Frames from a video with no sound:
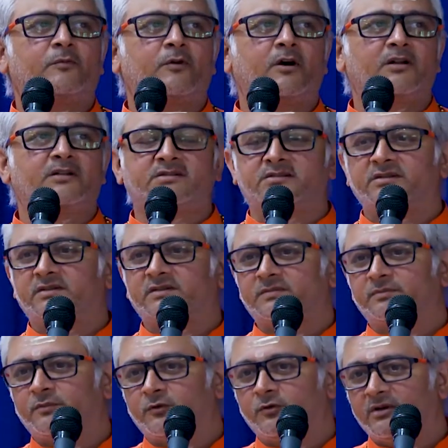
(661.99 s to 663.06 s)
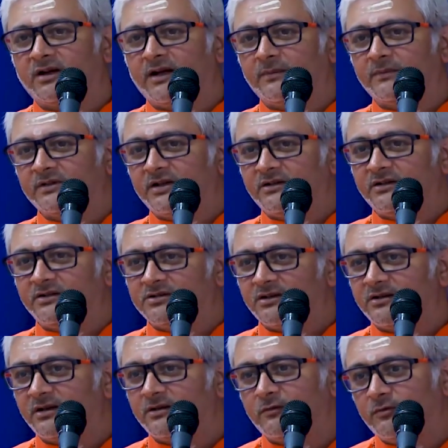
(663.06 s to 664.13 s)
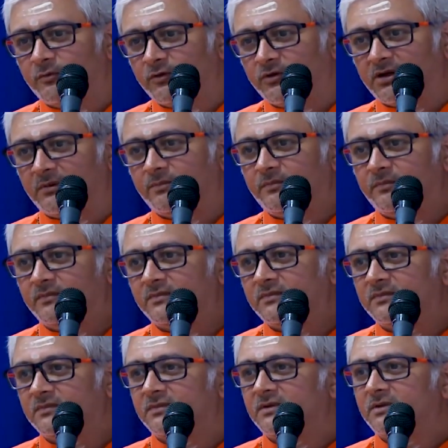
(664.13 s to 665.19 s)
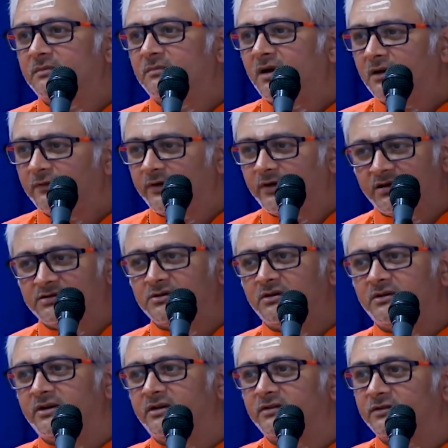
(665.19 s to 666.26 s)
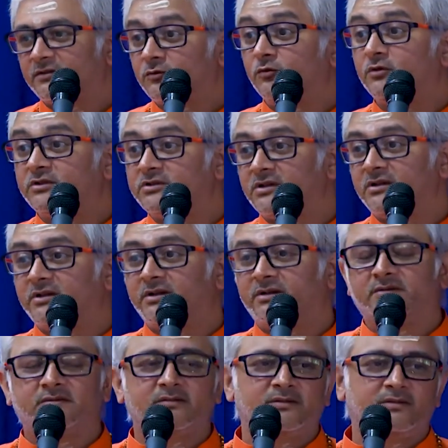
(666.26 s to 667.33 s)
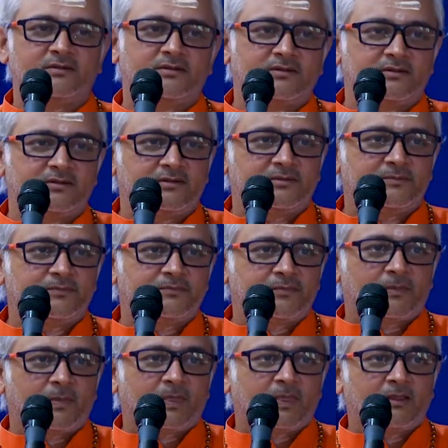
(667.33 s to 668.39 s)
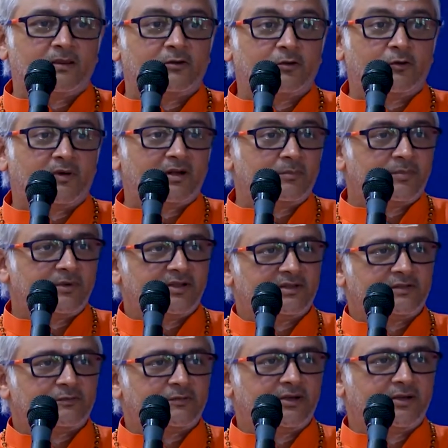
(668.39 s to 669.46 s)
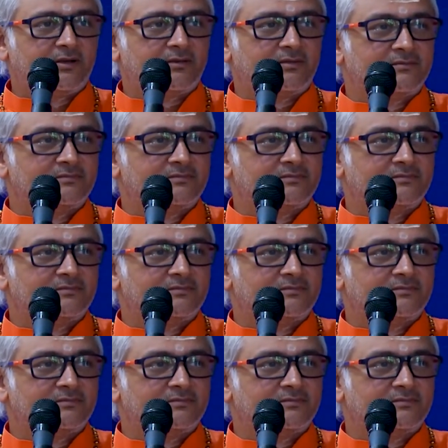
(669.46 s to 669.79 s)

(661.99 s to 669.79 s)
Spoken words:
watch these programs that the children would put up, Bal Vihar children, school children. You know, one place where